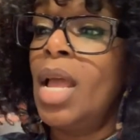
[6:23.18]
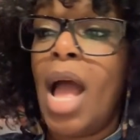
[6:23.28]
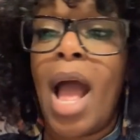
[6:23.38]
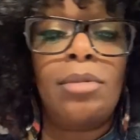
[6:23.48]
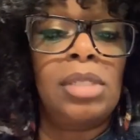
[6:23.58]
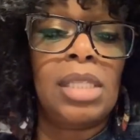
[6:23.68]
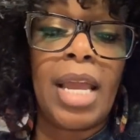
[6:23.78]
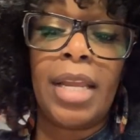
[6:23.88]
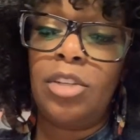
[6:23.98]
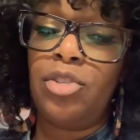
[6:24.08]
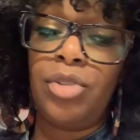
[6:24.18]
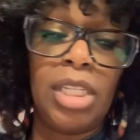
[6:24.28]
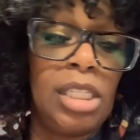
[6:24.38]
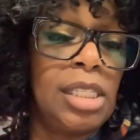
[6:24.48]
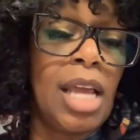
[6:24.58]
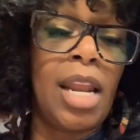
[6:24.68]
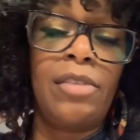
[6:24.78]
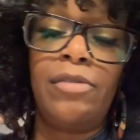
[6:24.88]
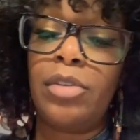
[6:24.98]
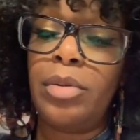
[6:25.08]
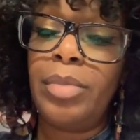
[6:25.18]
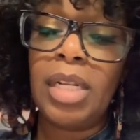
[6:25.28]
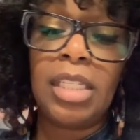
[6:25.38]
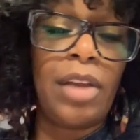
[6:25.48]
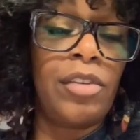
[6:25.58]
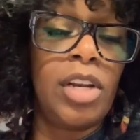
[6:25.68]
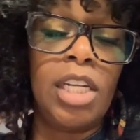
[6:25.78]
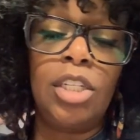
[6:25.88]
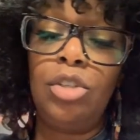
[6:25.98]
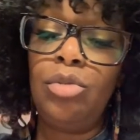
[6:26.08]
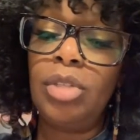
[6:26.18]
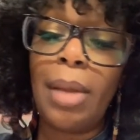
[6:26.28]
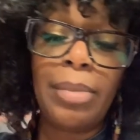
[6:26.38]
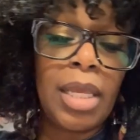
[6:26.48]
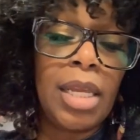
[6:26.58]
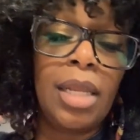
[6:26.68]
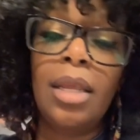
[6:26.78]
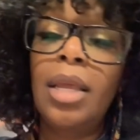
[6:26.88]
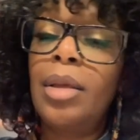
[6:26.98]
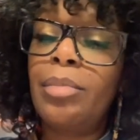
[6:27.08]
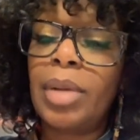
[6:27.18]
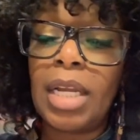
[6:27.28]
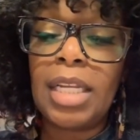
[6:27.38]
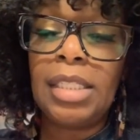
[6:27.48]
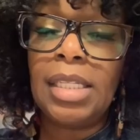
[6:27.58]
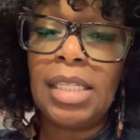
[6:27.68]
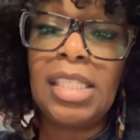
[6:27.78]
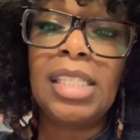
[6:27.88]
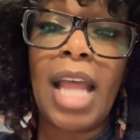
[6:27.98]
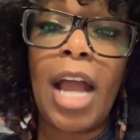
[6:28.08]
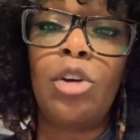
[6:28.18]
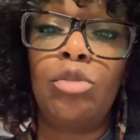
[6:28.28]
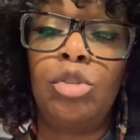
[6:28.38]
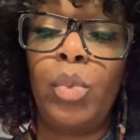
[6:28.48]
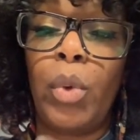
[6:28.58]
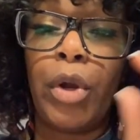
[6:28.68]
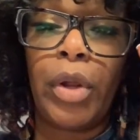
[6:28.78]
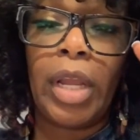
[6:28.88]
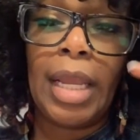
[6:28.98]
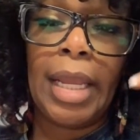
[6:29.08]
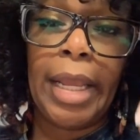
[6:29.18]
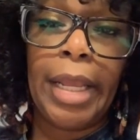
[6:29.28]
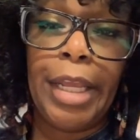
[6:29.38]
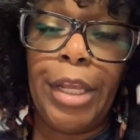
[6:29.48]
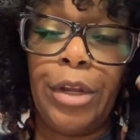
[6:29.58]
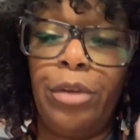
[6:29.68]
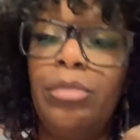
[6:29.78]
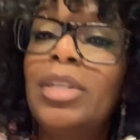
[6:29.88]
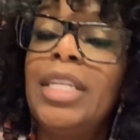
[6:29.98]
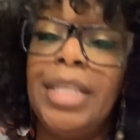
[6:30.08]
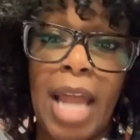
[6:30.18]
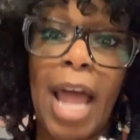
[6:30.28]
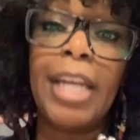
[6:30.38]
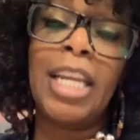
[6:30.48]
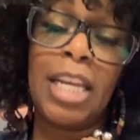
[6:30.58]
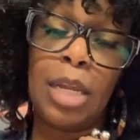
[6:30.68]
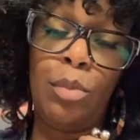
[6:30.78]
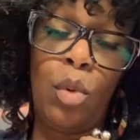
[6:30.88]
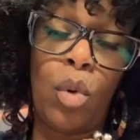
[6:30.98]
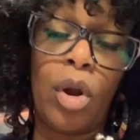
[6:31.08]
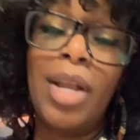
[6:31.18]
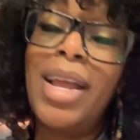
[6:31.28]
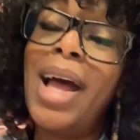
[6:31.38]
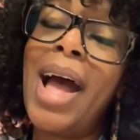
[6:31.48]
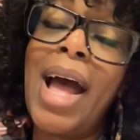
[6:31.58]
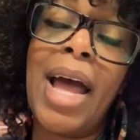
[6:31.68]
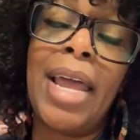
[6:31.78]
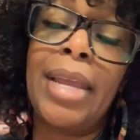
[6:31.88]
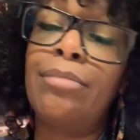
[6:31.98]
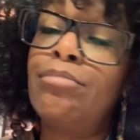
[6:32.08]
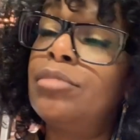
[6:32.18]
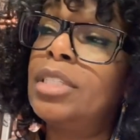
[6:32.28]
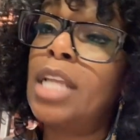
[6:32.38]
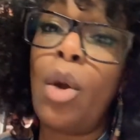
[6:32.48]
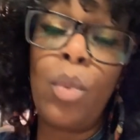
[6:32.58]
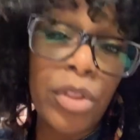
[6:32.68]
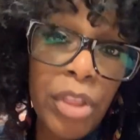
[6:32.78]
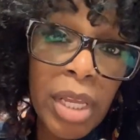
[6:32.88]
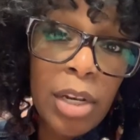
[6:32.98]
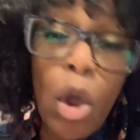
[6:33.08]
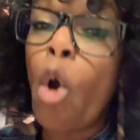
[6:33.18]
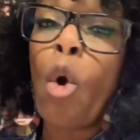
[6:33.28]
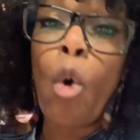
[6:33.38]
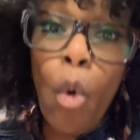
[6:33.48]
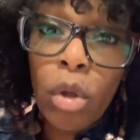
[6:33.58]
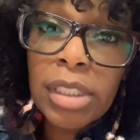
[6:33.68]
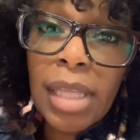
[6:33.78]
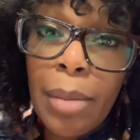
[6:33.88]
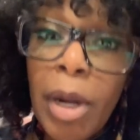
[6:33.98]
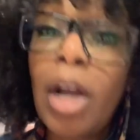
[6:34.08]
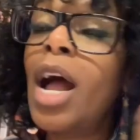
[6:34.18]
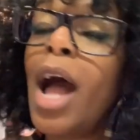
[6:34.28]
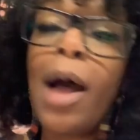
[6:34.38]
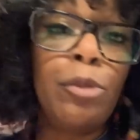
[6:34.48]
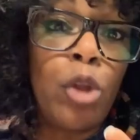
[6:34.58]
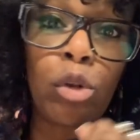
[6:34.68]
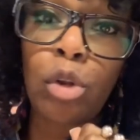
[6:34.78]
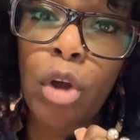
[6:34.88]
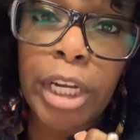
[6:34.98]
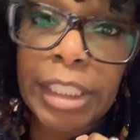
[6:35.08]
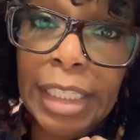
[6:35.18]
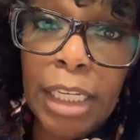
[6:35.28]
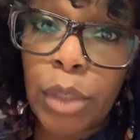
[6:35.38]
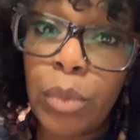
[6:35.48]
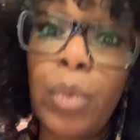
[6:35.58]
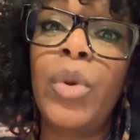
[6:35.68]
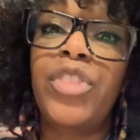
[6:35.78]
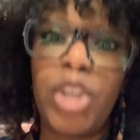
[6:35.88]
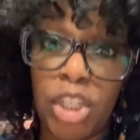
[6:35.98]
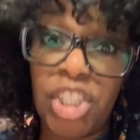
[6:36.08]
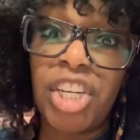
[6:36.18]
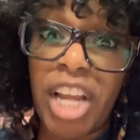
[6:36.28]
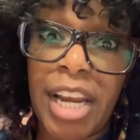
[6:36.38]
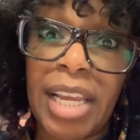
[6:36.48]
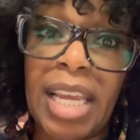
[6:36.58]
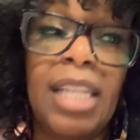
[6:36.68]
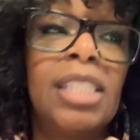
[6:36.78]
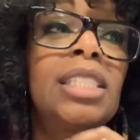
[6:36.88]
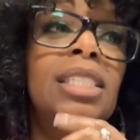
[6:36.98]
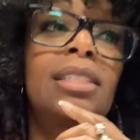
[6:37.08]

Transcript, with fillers: I was like, you need to sign up for the military, you need to do something because this is not going to work here. Not anymore. I dealt with it all summer, I'm no longer dealing with your shenanigans.